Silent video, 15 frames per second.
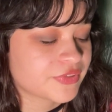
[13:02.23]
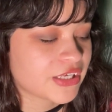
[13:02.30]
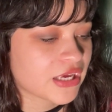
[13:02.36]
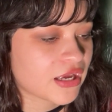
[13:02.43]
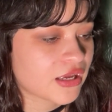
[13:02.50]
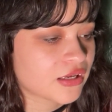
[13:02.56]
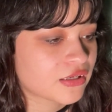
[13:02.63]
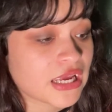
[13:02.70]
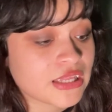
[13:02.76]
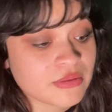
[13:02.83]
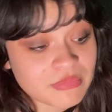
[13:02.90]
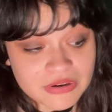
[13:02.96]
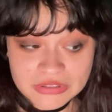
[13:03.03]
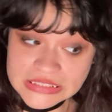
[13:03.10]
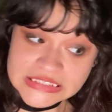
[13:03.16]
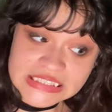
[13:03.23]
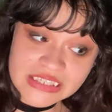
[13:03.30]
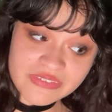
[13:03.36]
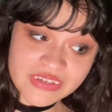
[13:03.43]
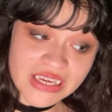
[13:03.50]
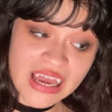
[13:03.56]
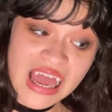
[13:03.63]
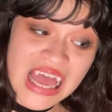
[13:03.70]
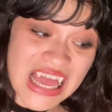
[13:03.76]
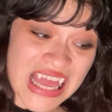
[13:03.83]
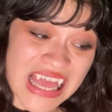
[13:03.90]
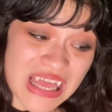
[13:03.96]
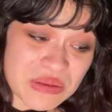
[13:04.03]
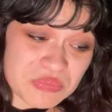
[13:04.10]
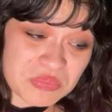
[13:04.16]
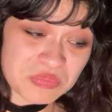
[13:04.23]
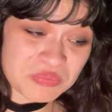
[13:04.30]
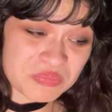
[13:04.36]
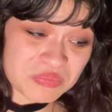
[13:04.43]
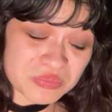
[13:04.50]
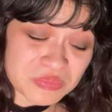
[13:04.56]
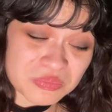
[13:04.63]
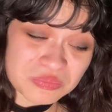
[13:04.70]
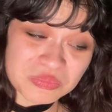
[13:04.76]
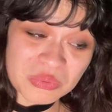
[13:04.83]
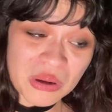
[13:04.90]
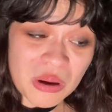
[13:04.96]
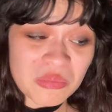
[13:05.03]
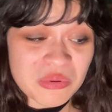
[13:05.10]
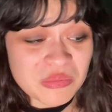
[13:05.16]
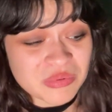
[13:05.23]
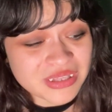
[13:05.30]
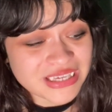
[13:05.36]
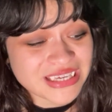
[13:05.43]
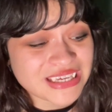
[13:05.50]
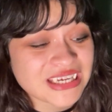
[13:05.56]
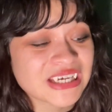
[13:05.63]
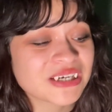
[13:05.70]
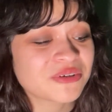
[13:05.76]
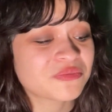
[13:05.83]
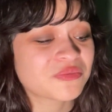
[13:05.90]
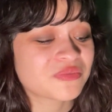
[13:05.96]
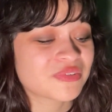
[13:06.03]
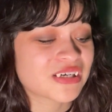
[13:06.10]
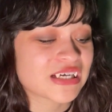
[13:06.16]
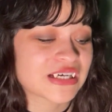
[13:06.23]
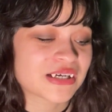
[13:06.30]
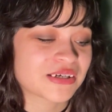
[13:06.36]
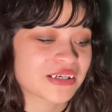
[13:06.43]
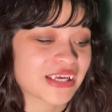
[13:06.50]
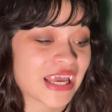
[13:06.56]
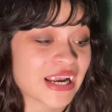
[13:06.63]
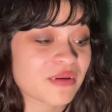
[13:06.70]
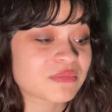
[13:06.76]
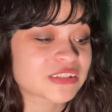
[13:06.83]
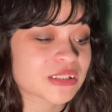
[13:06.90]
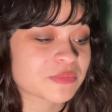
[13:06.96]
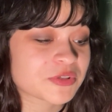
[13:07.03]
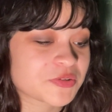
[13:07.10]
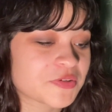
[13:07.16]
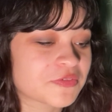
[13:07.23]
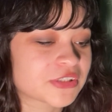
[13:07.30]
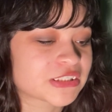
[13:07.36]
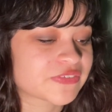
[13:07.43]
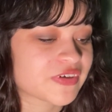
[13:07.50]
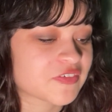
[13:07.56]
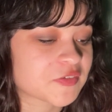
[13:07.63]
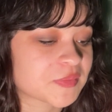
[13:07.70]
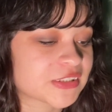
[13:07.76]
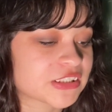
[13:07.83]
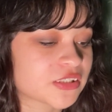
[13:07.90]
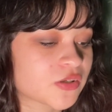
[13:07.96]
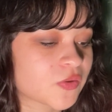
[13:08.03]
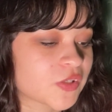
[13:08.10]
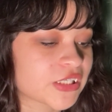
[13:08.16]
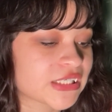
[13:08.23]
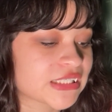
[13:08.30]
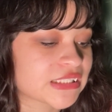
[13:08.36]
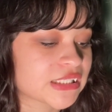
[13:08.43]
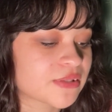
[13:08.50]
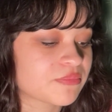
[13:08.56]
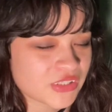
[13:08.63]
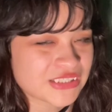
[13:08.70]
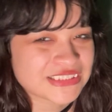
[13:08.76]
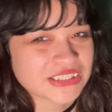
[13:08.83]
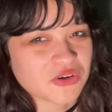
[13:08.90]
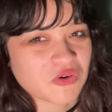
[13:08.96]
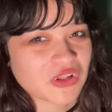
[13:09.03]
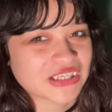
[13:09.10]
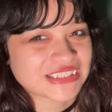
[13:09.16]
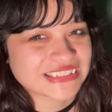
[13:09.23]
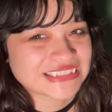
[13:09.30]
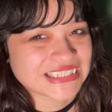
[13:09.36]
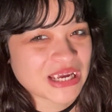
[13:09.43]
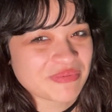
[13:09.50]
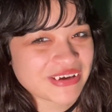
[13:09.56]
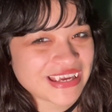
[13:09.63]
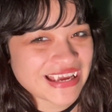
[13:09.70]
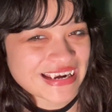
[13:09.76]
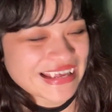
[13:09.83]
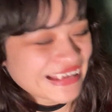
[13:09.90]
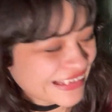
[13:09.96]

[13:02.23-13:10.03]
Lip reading: Yeah. And then my receiving. Probably, again, I'm stuck between words of affirmation and quality time. I'll say quality time again.